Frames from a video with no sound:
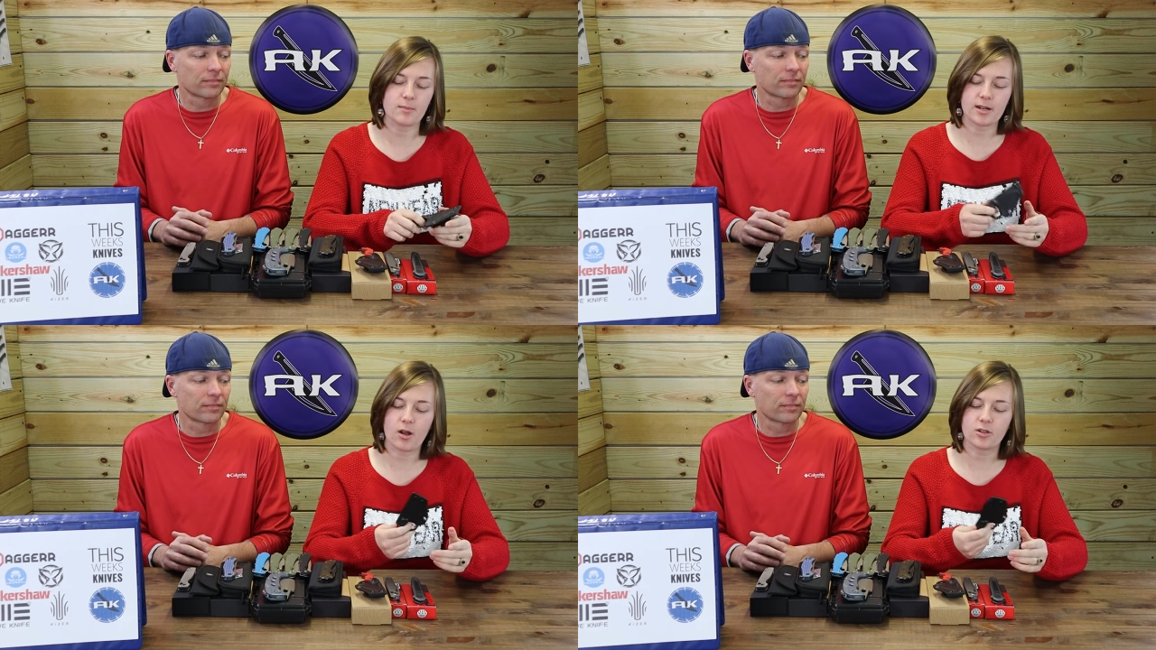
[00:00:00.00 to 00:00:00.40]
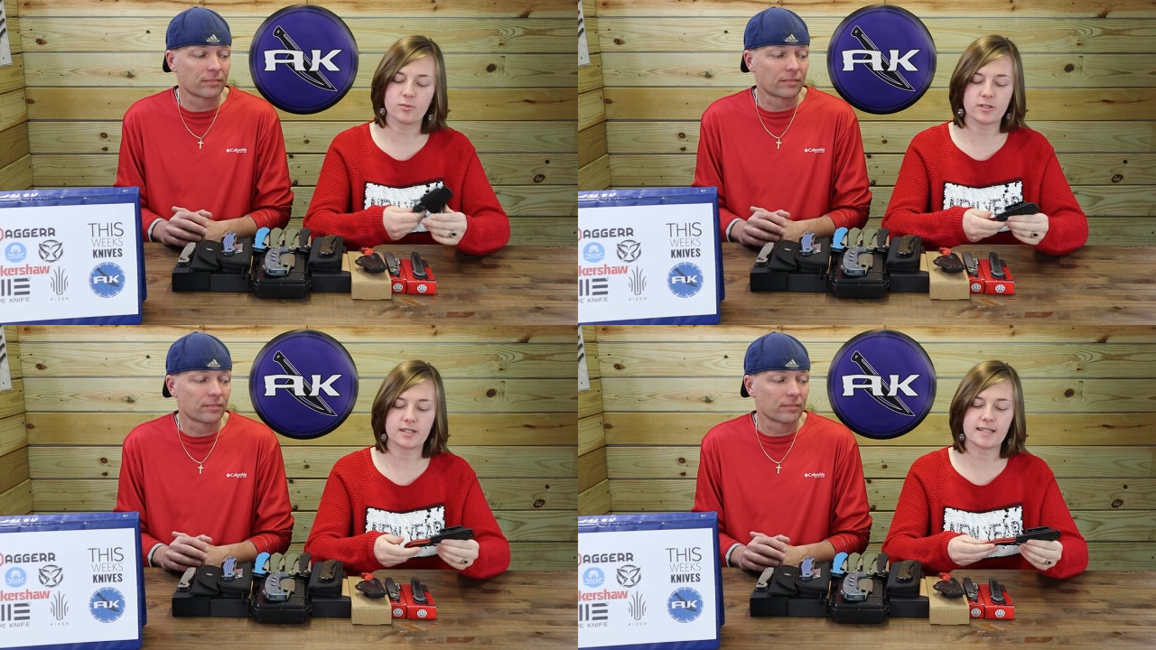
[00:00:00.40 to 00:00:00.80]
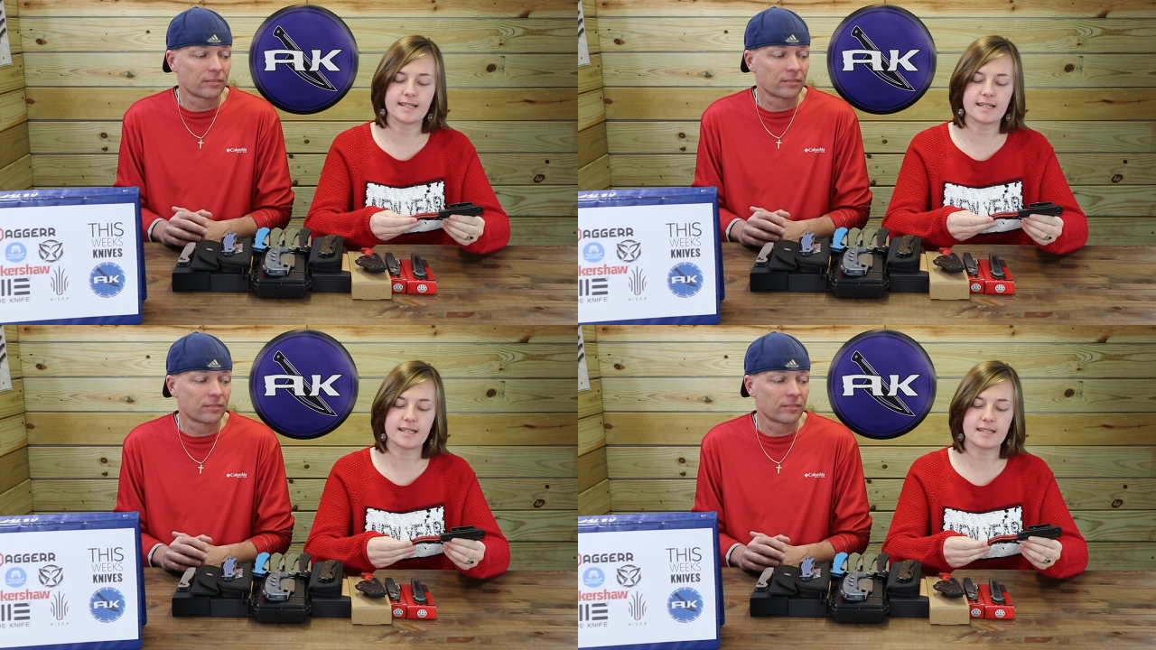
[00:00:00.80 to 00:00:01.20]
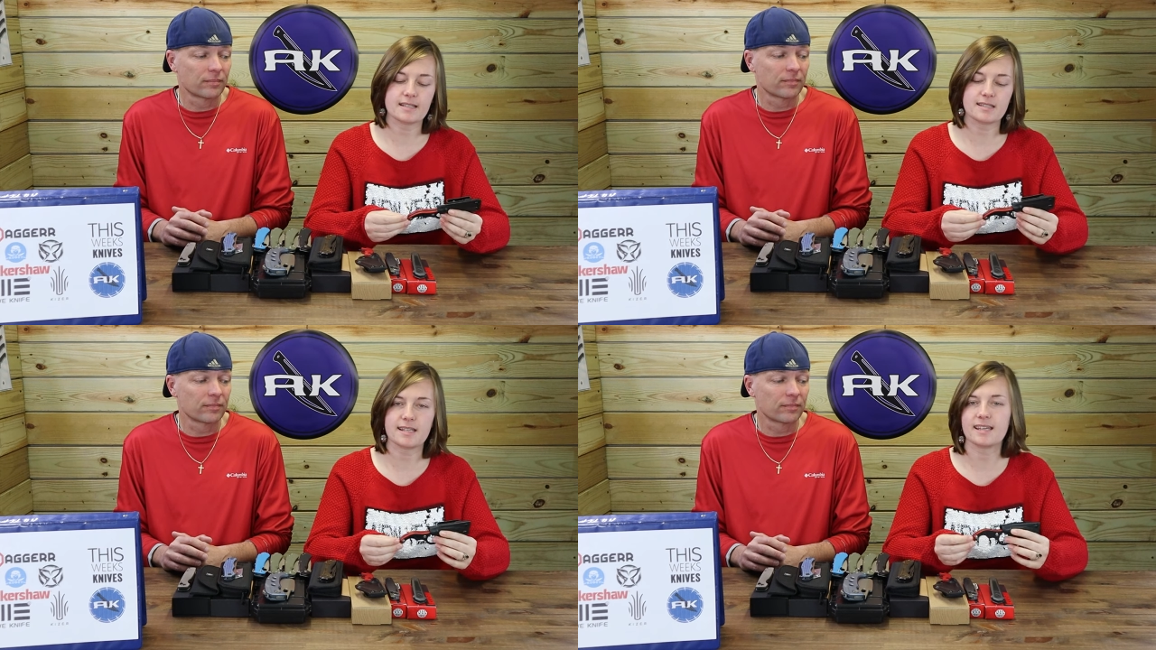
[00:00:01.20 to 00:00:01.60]
Speaker 1: I mean, all you really need
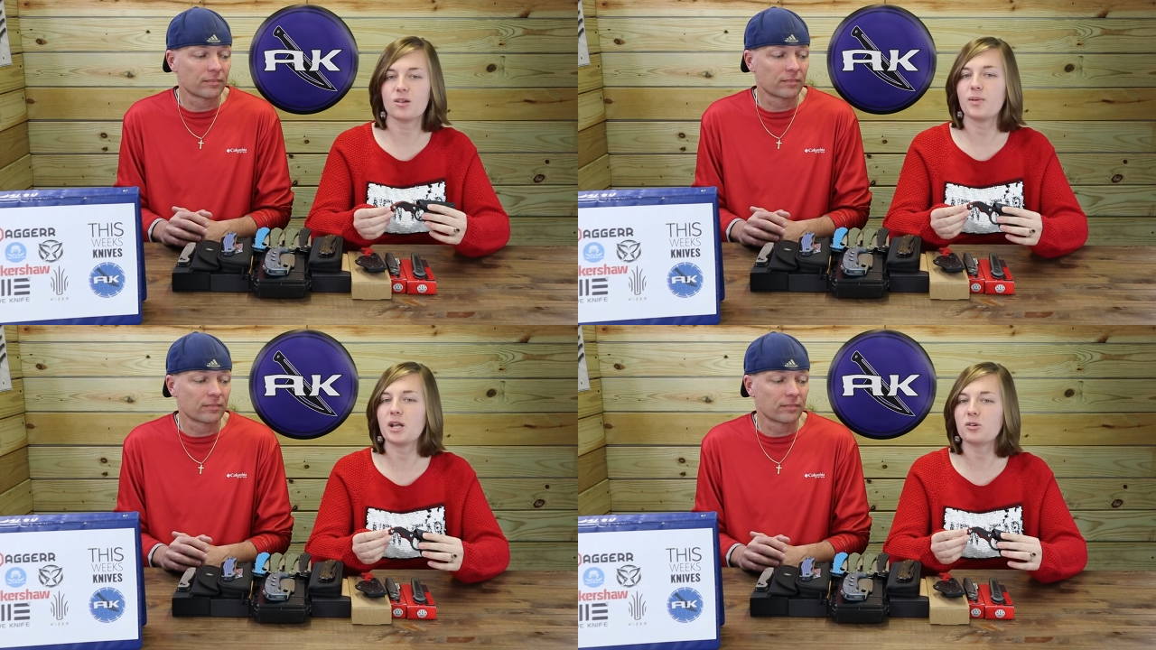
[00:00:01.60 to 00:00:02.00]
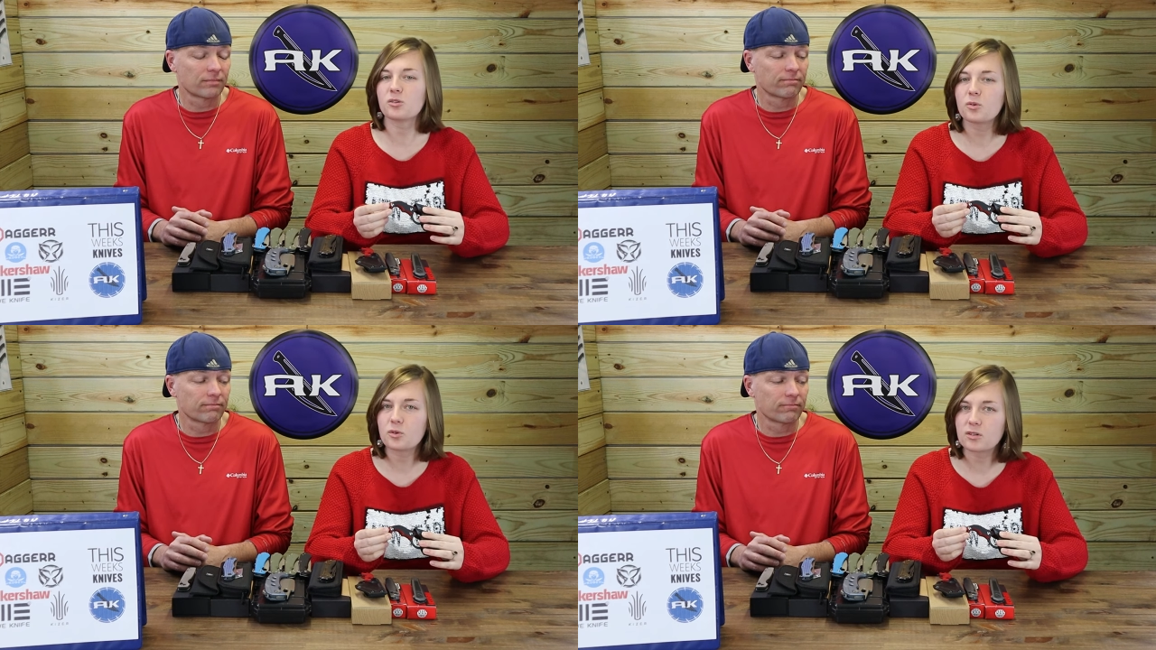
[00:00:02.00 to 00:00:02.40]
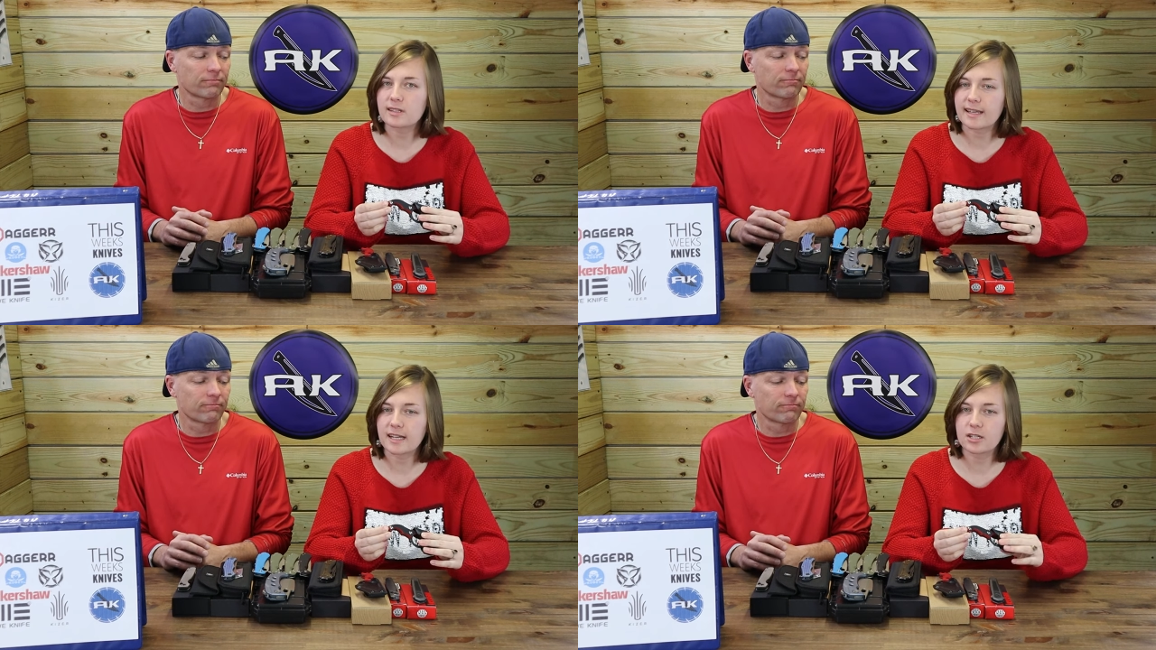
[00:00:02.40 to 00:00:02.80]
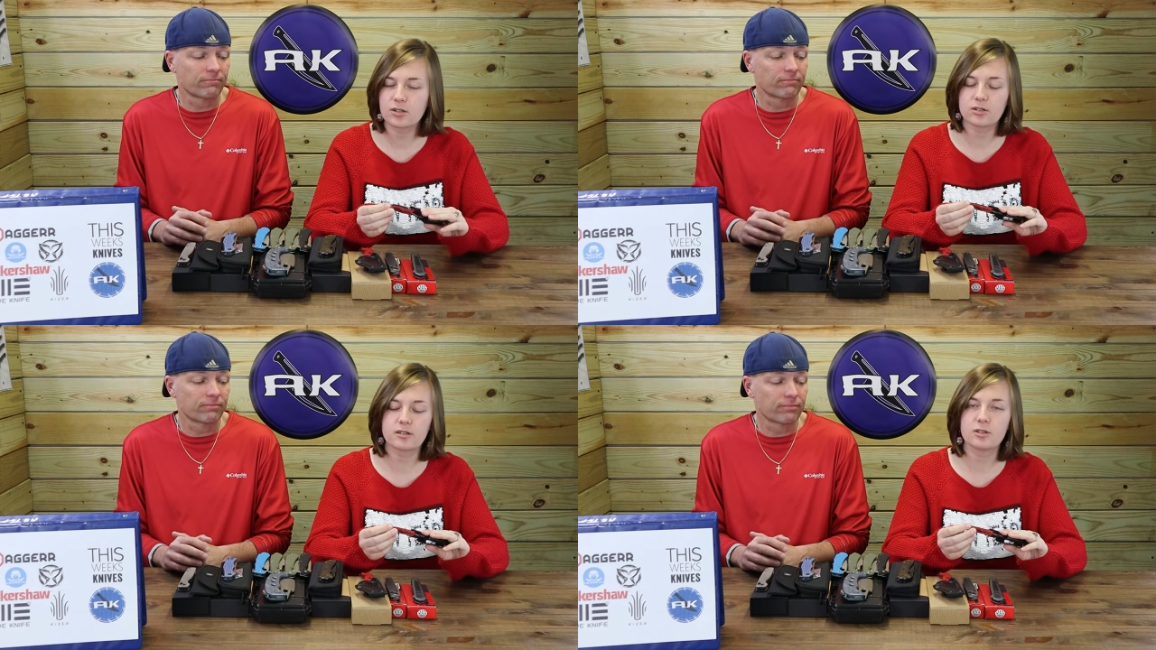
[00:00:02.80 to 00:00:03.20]
is like a paracord
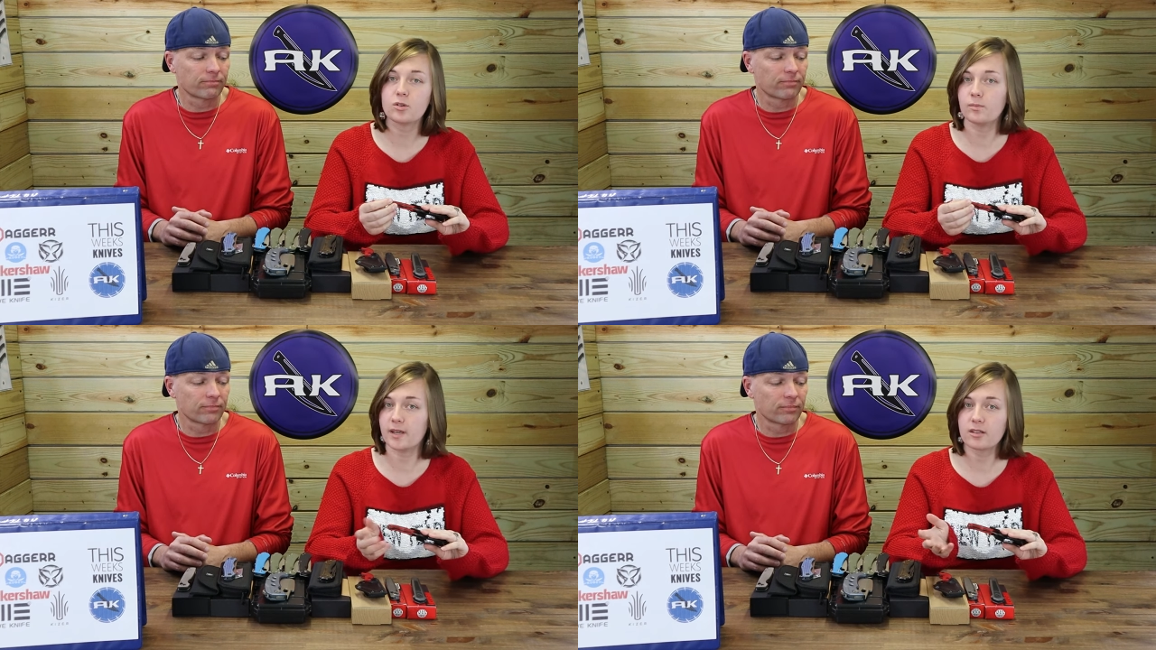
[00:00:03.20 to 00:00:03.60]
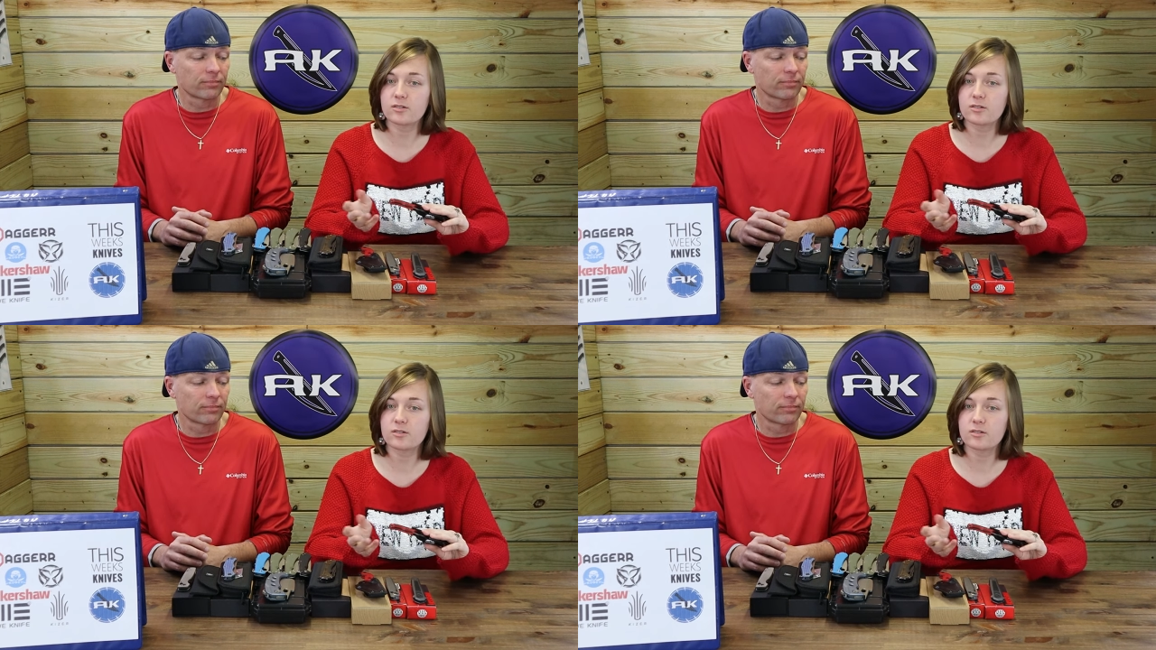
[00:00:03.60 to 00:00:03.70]
lanyard you can make